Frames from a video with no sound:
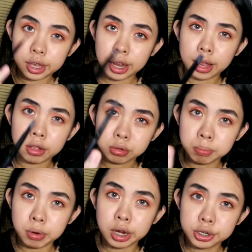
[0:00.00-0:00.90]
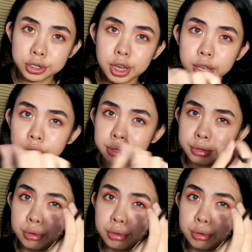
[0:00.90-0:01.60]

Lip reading: an angled brush and